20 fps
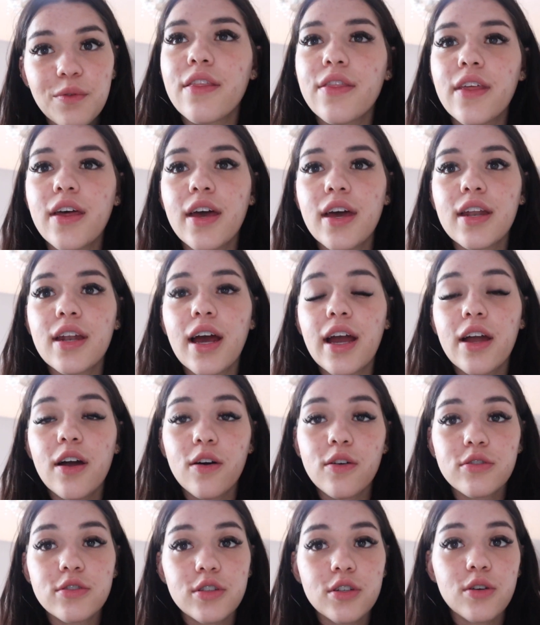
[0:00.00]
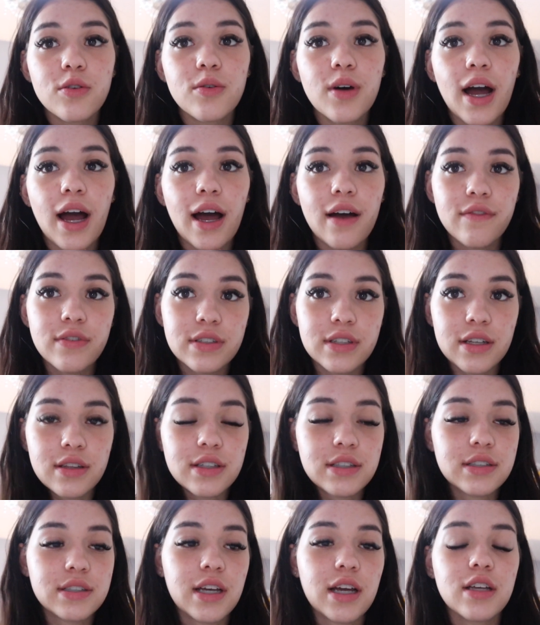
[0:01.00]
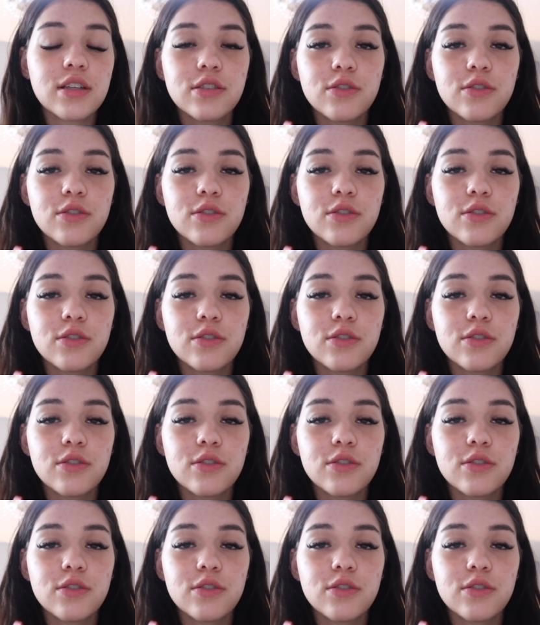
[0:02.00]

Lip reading: and then I also haven't done this yet,